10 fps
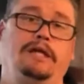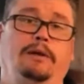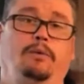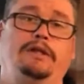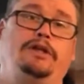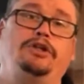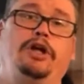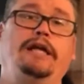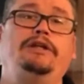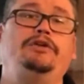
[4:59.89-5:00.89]
And what they're
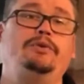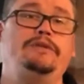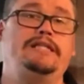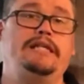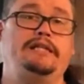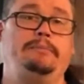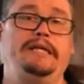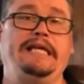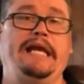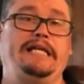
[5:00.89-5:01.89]
trying to do is get the
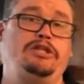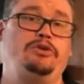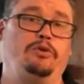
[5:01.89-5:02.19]
pH